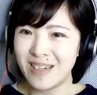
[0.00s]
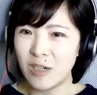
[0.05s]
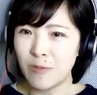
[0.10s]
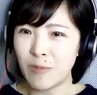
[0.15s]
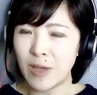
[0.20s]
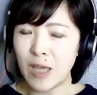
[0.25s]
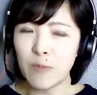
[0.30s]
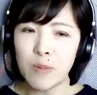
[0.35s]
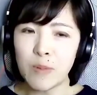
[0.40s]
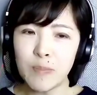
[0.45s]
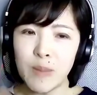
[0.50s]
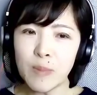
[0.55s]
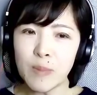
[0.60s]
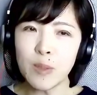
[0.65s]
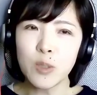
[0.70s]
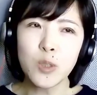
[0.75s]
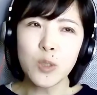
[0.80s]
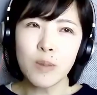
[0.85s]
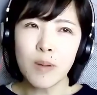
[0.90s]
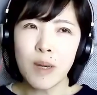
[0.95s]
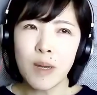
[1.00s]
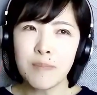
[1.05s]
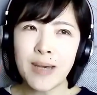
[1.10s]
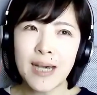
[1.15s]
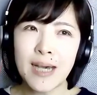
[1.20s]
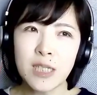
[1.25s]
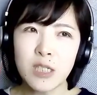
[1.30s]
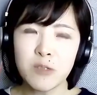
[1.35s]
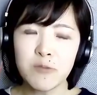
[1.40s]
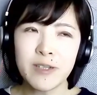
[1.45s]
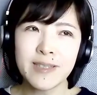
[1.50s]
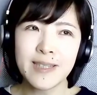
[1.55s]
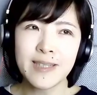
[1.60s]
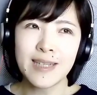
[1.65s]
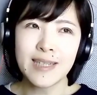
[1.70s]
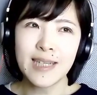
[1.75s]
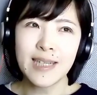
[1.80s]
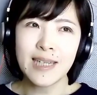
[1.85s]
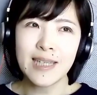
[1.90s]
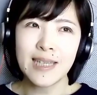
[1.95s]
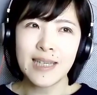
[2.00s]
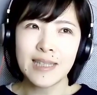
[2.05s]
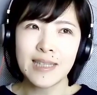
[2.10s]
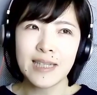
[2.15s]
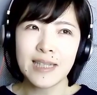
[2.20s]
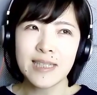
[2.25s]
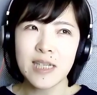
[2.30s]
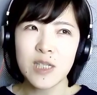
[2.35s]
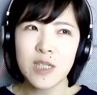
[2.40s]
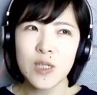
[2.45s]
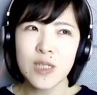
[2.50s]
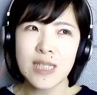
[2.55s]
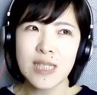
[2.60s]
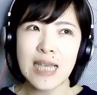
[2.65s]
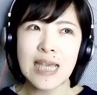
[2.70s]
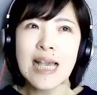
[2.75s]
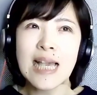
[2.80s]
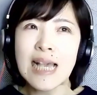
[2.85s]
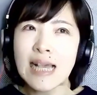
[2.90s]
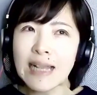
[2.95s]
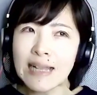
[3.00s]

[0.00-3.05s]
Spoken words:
Right? When people talk about battery recycling, they tend to say,